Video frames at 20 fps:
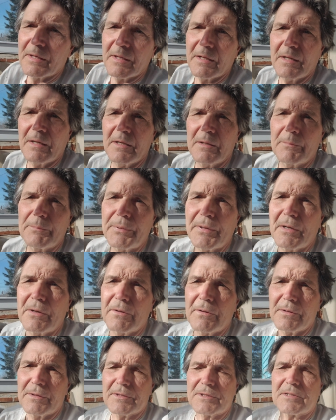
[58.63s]
I am
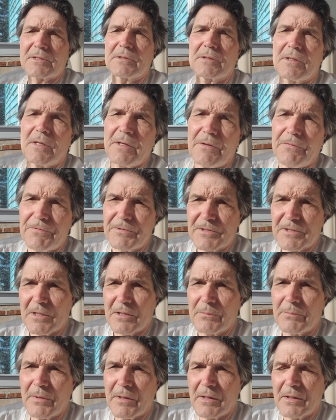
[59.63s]
powerless and life is
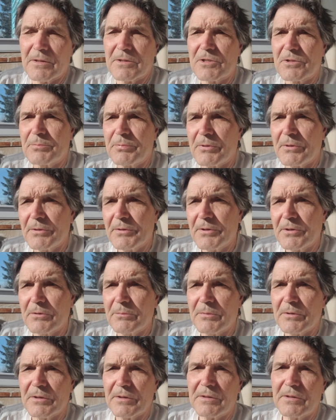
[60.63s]
unmanageable.
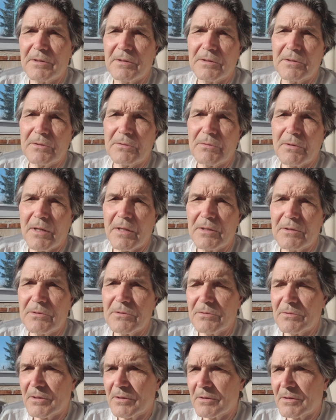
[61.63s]
Humility and
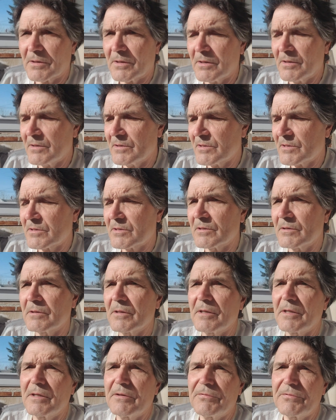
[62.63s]
gratitude are the keys to
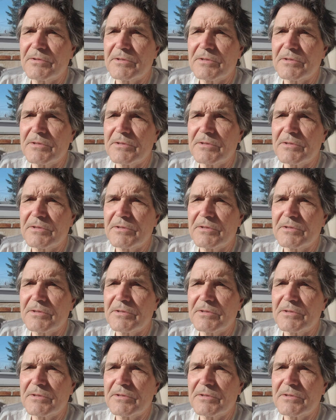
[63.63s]
life.